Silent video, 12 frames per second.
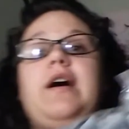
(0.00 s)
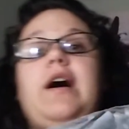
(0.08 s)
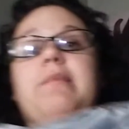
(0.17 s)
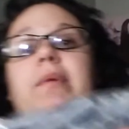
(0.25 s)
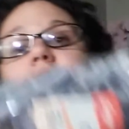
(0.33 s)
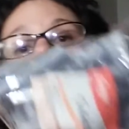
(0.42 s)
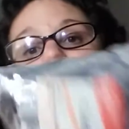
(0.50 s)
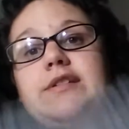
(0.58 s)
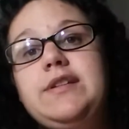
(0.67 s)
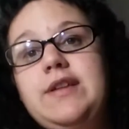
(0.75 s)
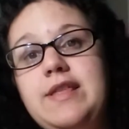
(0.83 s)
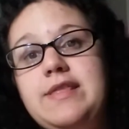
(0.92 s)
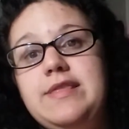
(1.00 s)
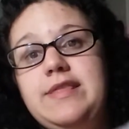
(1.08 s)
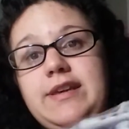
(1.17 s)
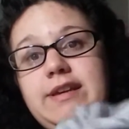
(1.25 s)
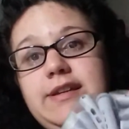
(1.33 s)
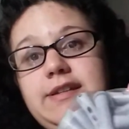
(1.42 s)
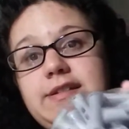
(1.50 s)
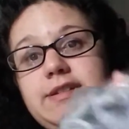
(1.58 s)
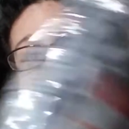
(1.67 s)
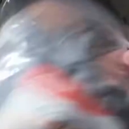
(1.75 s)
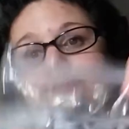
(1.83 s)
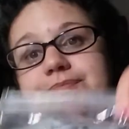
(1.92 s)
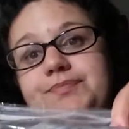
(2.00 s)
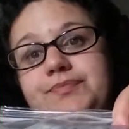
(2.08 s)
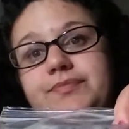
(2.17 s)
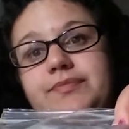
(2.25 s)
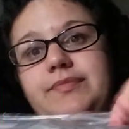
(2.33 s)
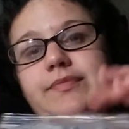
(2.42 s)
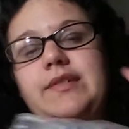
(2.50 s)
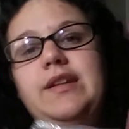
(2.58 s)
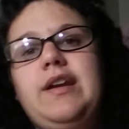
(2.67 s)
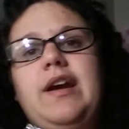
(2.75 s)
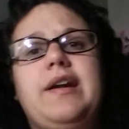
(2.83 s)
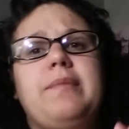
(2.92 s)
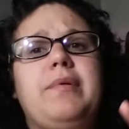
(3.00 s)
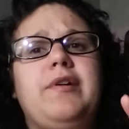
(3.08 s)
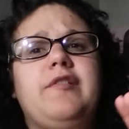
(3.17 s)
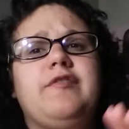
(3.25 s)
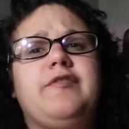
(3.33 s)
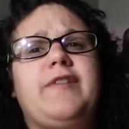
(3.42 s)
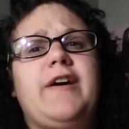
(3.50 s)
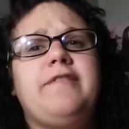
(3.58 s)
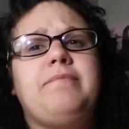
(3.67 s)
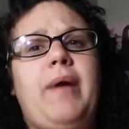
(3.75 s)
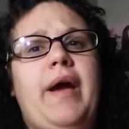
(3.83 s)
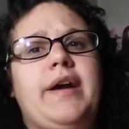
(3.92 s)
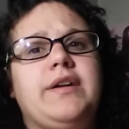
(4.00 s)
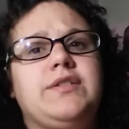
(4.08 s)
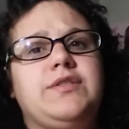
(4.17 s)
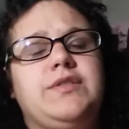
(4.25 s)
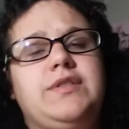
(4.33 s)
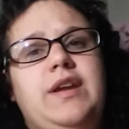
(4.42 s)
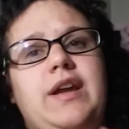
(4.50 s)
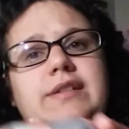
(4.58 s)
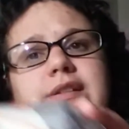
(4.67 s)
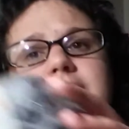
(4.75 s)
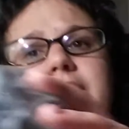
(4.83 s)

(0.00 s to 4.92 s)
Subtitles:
I bought these. And I bought 5 packs, and they